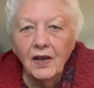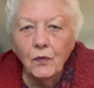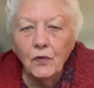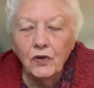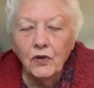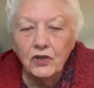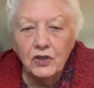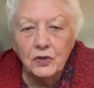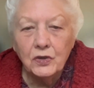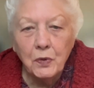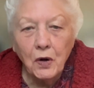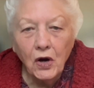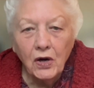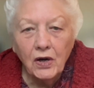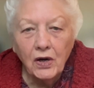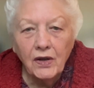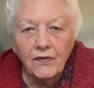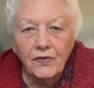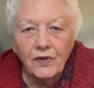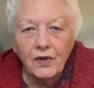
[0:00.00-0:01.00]
which is
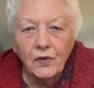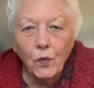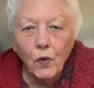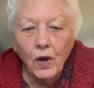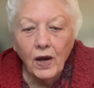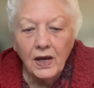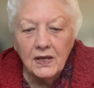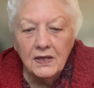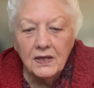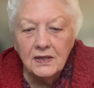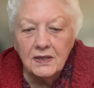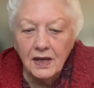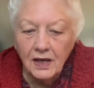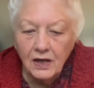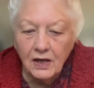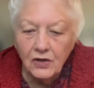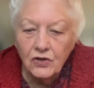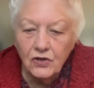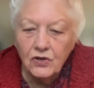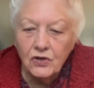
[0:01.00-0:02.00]
part of the Wise
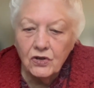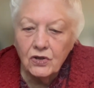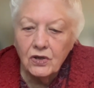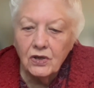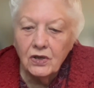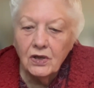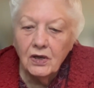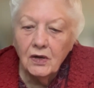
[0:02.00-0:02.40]
Sage